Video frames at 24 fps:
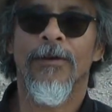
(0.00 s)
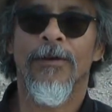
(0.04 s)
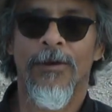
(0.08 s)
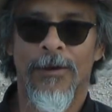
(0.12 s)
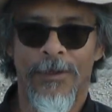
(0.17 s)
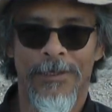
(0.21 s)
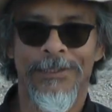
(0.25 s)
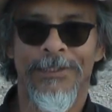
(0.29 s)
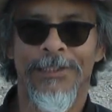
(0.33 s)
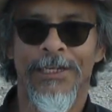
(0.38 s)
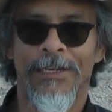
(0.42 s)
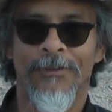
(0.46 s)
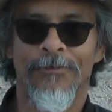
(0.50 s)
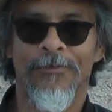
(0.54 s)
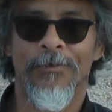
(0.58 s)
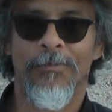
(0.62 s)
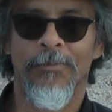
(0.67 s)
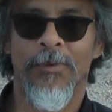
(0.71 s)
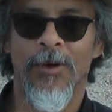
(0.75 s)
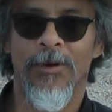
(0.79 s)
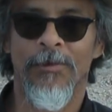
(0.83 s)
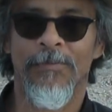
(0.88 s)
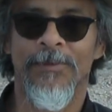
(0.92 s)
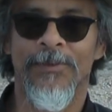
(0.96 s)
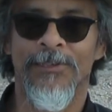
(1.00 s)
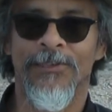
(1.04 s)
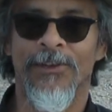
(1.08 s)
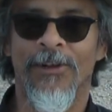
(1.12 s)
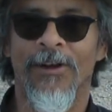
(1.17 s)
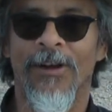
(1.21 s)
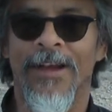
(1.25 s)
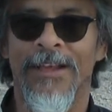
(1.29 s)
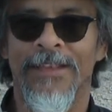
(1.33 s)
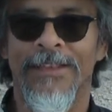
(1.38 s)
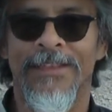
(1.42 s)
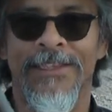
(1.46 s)
on general purpose. All
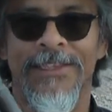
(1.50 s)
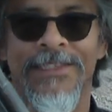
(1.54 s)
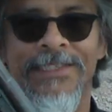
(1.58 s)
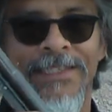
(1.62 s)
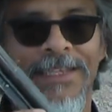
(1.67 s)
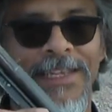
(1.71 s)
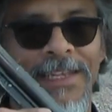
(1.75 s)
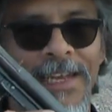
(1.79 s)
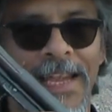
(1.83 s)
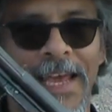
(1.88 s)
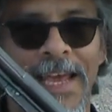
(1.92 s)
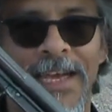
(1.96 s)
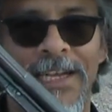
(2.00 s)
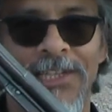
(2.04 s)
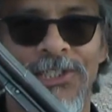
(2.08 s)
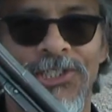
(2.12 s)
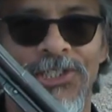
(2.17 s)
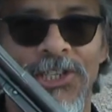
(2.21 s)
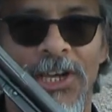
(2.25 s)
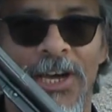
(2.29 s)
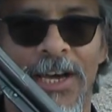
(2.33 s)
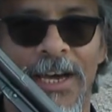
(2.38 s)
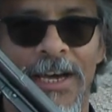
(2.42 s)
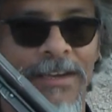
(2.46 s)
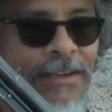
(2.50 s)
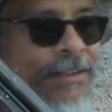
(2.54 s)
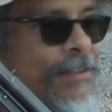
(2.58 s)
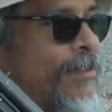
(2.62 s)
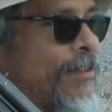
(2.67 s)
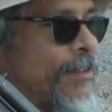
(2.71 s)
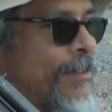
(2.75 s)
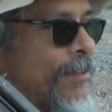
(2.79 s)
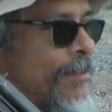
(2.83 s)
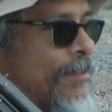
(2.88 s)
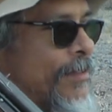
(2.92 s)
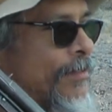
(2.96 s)
right, this is the last shot.
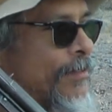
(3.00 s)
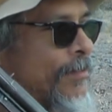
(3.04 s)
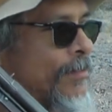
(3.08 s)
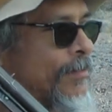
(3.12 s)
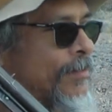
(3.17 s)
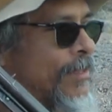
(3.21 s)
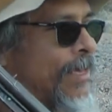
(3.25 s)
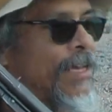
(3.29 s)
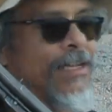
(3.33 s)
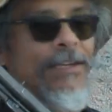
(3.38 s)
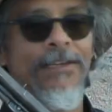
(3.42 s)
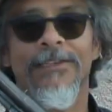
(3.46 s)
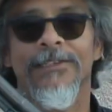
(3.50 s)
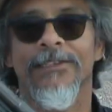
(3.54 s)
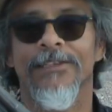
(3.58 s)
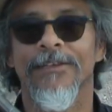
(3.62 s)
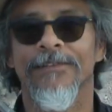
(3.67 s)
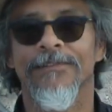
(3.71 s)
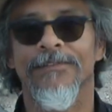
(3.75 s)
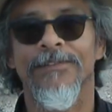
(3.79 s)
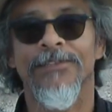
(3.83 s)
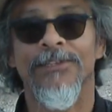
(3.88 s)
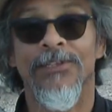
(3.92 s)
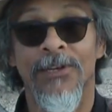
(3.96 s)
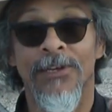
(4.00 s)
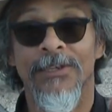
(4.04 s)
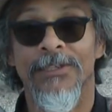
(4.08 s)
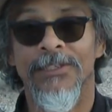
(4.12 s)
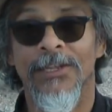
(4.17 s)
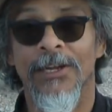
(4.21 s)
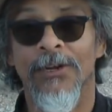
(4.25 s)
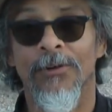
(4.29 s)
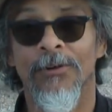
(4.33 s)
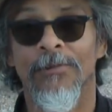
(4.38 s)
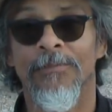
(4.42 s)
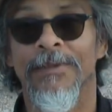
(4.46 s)
That is, as long as
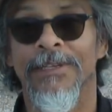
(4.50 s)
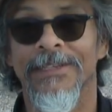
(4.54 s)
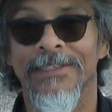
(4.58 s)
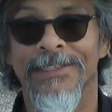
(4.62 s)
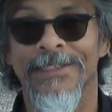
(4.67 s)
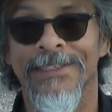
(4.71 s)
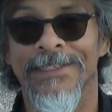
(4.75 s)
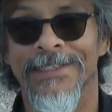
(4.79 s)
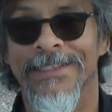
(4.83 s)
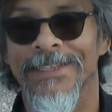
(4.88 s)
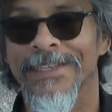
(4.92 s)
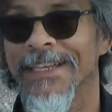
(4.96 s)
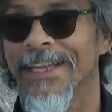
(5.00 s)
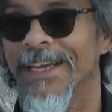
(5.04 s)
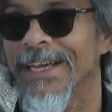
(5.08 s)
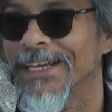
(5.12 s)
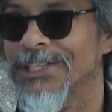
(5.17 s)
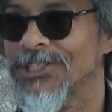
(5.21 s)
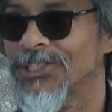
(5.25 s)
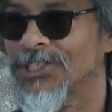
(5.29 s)
I don't miss, is the last